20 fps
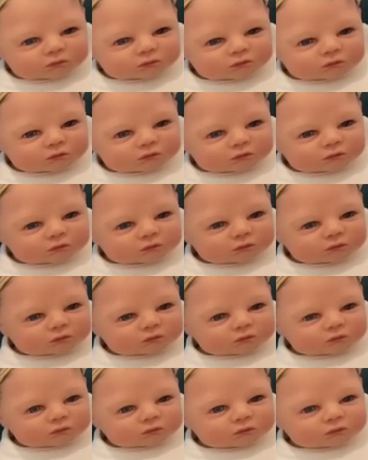
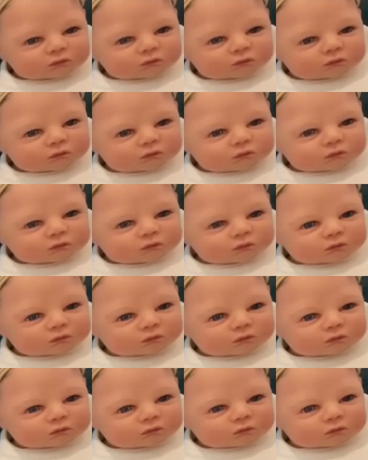
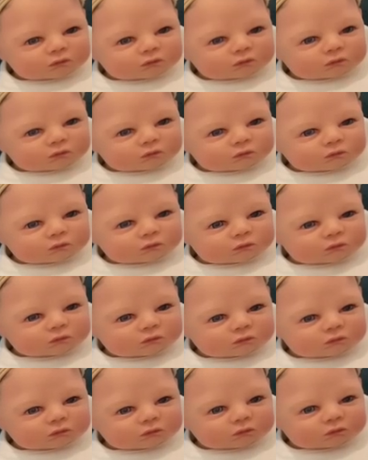
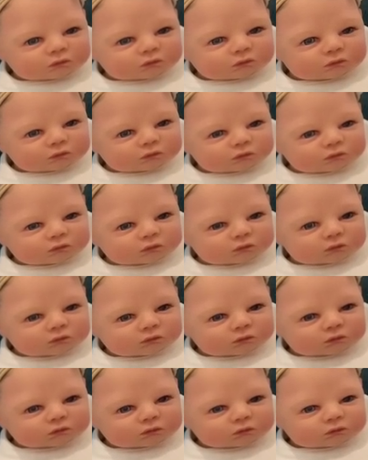
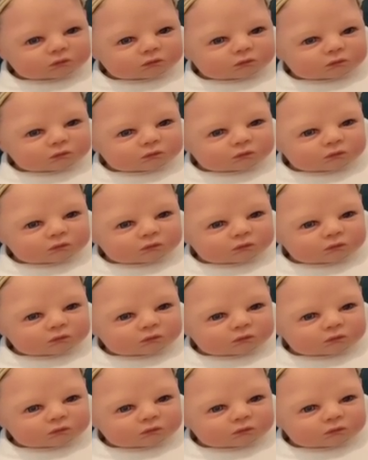No words are spoken by the person on screen.